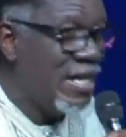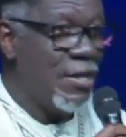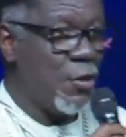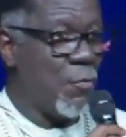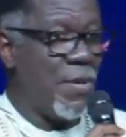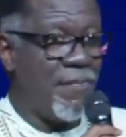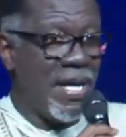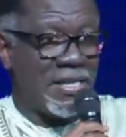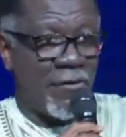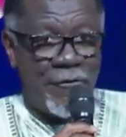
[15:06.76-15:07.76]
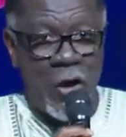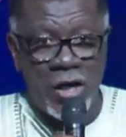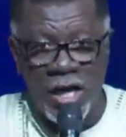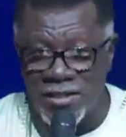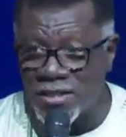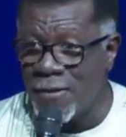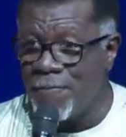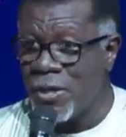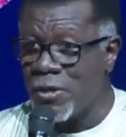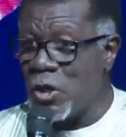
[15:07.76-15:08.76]
he'll be better focused,
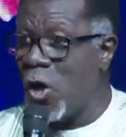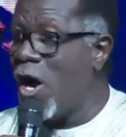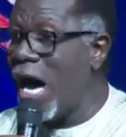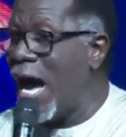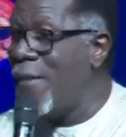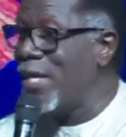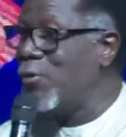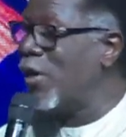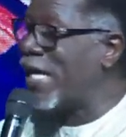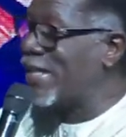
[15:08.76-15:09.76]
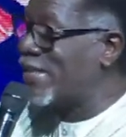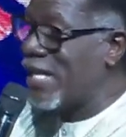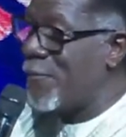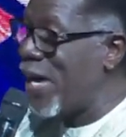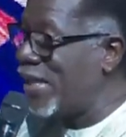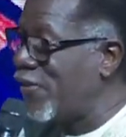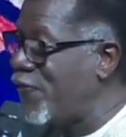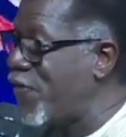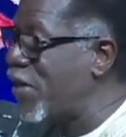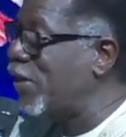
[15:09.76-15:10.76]
your army will get to the
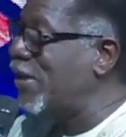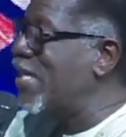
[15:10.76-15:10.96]
battlefield